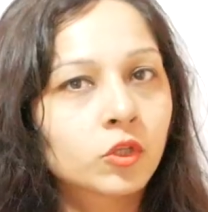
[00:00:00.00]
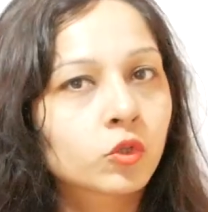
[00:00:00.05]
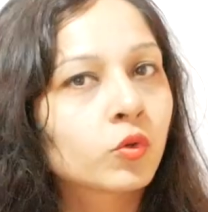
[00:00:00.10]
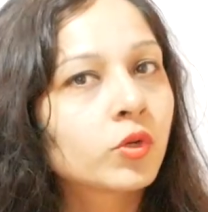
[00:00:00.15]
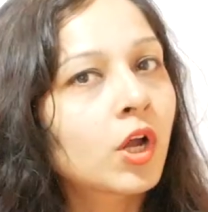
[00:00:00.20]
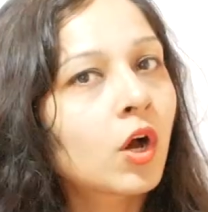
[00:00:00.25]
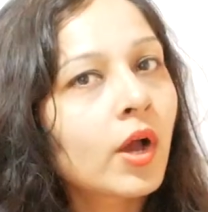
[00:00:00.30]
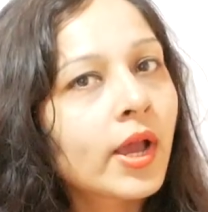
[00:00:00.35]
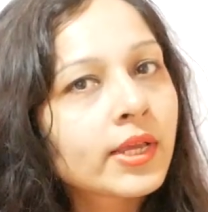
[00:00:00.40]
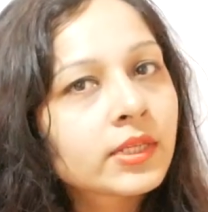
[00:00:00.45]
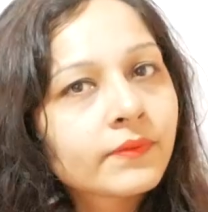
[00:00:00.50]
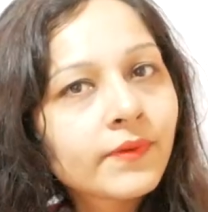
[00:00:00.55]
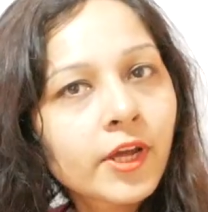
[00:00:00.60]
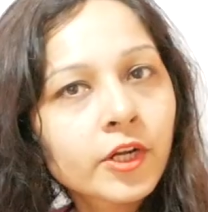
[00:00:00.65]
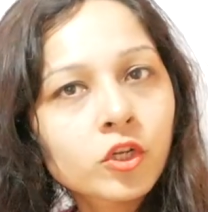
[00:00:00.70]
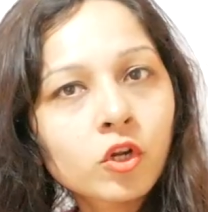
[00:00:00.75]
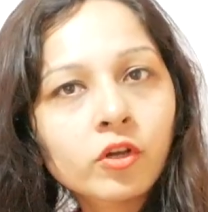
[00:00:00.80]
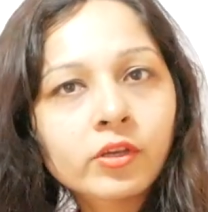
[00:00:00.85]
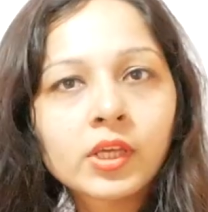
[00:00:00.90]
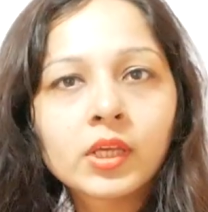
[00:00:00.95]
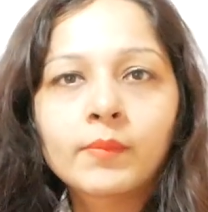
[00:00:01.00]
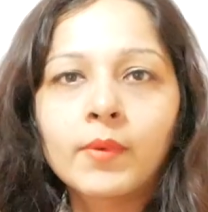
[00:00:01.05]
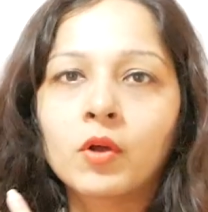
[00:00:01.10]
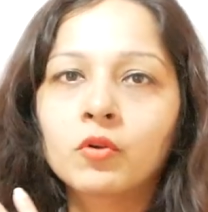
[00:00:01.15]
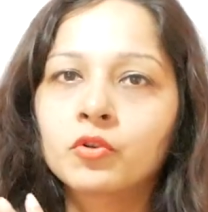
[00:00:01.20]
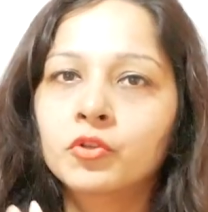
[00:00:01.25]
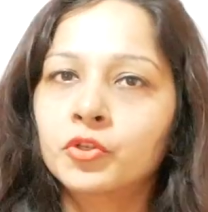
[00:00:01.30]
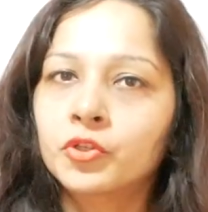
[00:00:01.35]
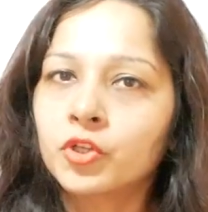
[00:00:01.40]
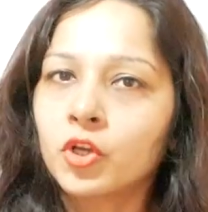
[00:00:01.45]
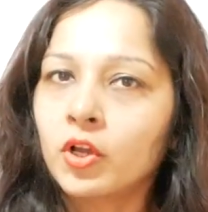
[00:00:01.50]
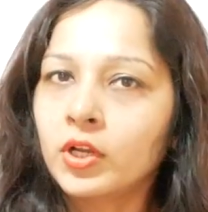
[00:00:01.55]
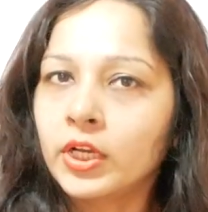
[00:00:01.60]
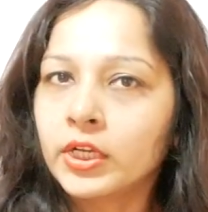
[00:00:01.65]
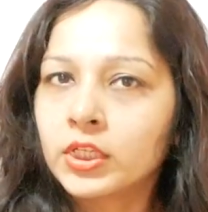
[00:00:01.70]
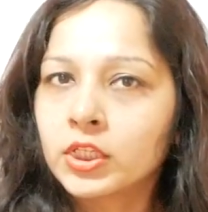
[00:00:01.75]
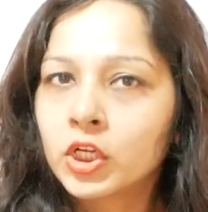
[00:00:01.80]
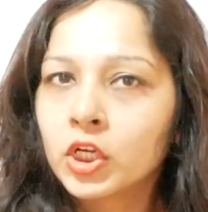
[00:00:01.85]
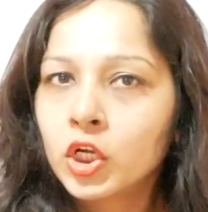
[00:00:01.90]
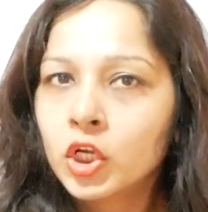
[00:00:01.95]
so now as we are talking about
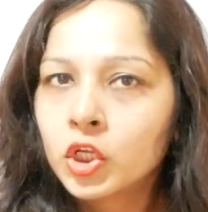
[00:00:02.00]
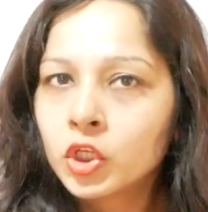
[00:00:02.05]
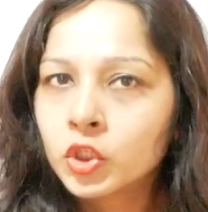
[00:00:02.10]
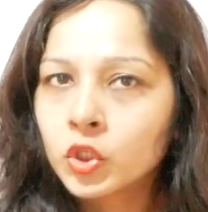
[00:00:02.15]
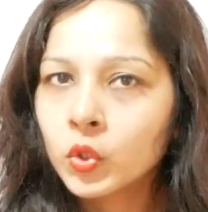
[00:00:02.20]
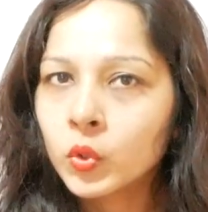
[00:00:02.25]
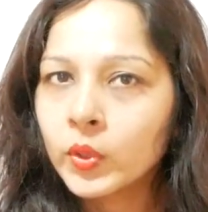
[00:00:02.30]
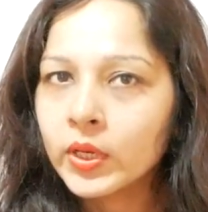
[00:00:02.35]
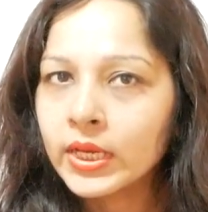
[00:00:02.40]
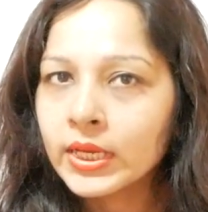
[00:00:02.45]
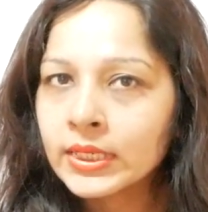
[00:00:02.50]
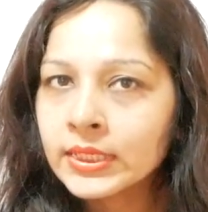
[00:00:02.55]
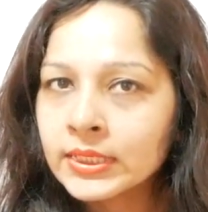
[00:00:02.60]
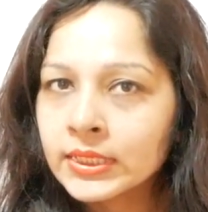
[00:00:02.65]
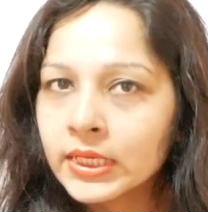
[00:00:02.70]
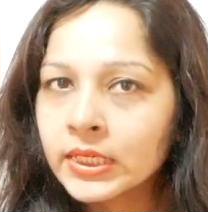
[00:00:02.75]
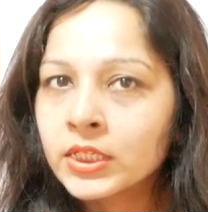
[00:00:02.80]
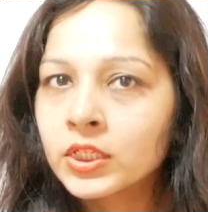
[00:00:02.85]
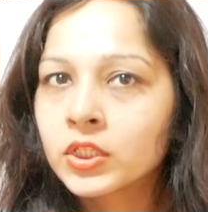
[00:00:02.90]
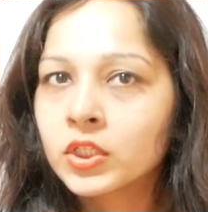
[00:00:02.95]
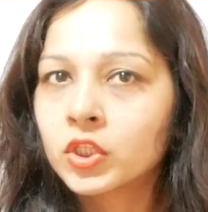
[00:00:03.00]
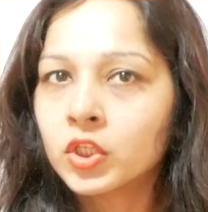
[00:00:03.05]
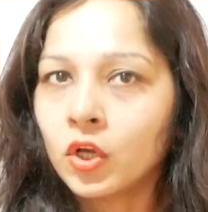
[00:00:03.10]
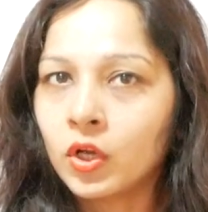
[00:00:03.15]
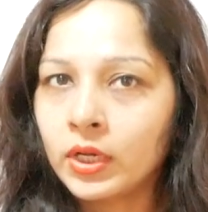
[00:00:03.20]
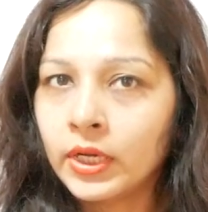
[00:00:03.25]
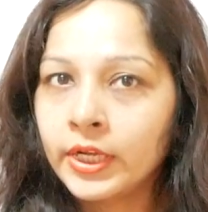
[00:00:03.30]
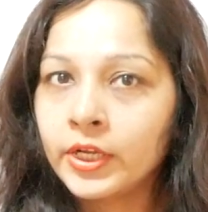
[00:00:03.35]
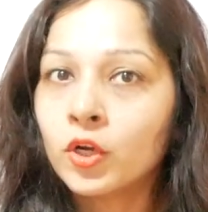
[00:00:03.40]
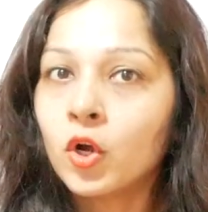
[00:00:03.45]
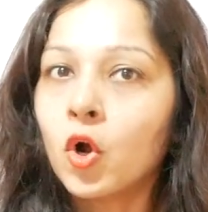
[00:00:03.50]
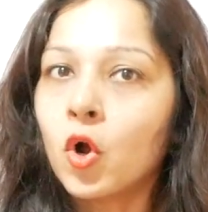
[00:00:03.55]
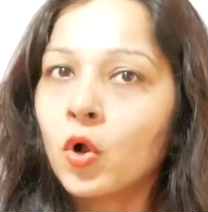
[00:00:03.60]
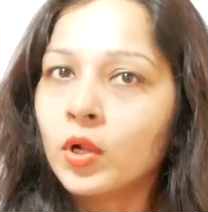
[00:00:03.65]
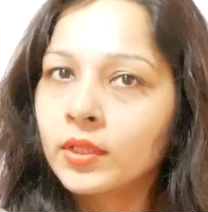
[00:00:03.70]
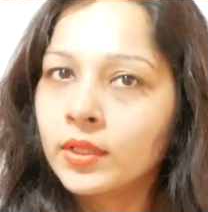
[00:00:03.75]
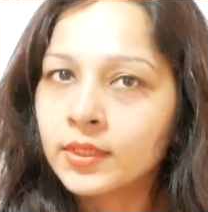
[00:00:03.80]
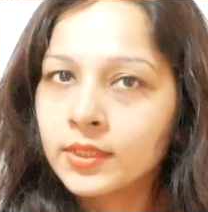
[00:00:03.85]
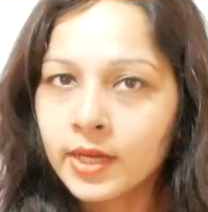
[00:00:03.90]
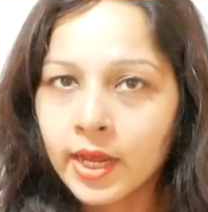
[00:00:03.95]
solid, so is it solid
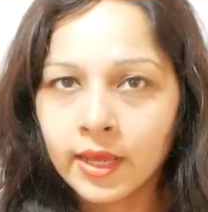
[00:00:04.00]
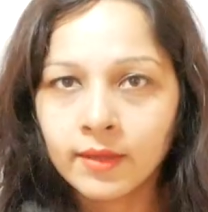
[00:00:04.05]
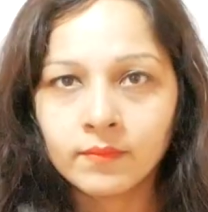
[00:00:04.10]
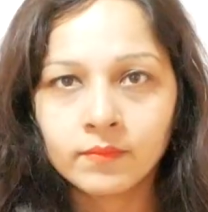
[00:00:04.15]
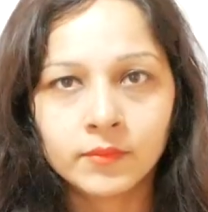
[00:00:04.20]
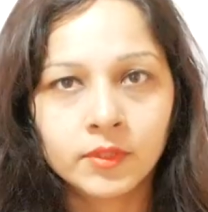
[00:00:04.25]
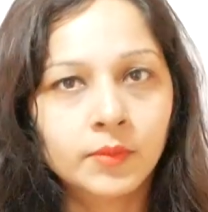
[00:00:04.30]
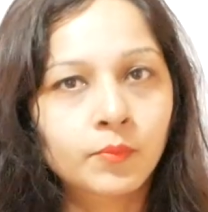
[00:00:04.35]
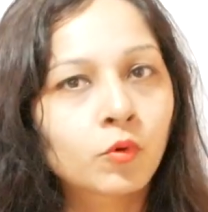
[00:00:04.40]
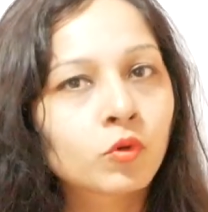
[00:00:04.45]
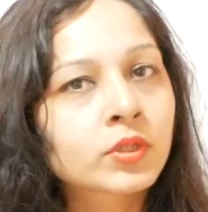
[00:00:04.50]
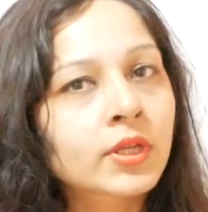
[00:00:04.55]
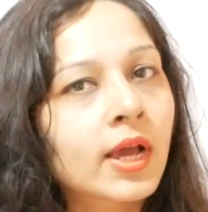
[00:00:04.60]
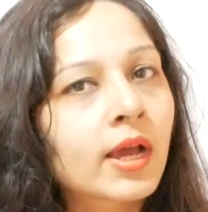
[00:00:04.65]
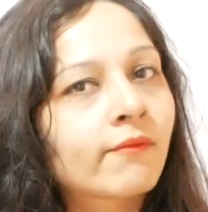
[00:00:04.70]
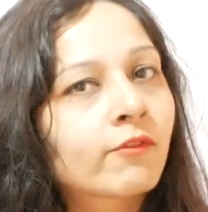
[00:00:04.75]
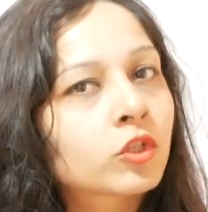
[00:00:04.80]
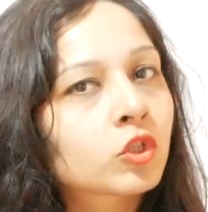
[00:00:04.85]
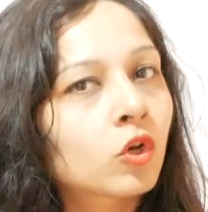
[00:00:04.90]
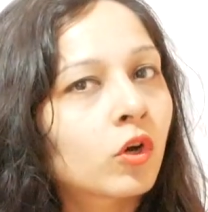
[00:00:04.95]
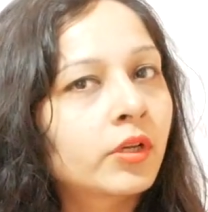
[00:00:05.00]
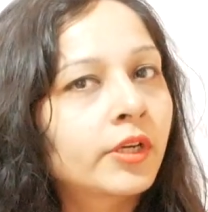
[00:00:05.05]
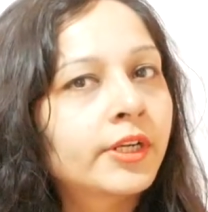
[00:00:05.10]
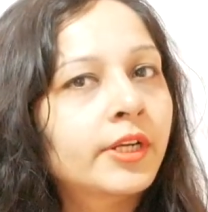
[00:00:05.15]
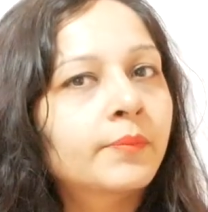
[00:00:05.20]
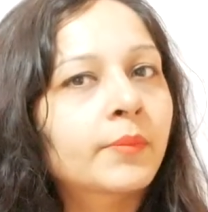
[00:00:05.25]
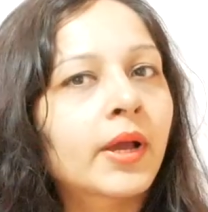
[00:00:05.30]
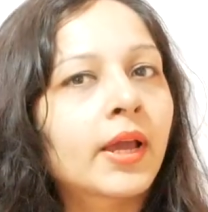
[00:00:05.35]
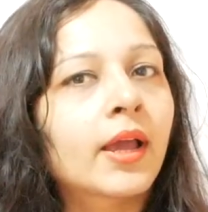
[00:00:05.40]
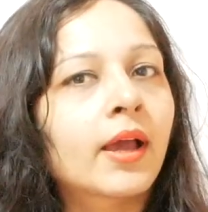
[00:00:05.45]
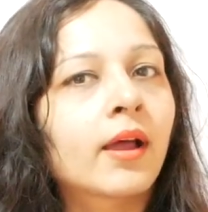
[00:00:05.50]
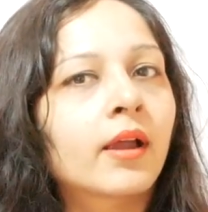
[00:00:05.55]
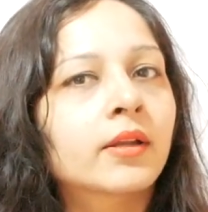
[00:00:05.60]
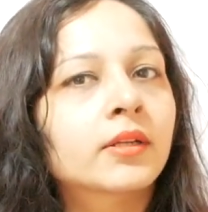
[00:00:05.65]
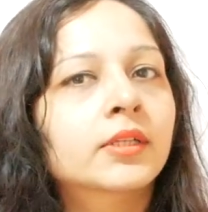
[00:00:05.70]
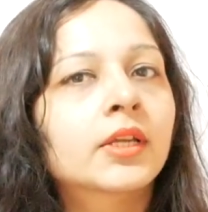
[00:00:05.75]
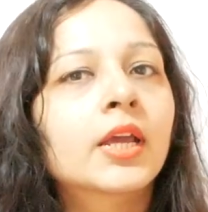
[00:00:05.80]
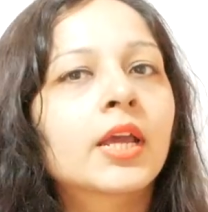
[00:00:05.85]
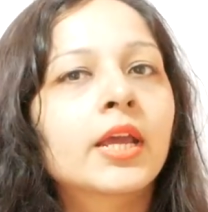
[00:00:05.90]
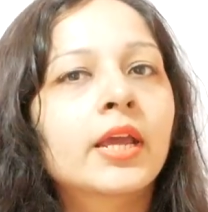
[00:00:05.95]
all the time? Suppose I have a solid in my
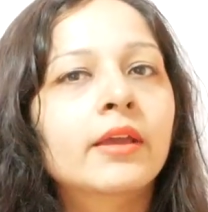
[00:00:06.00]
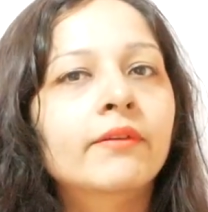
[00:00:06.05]
hand.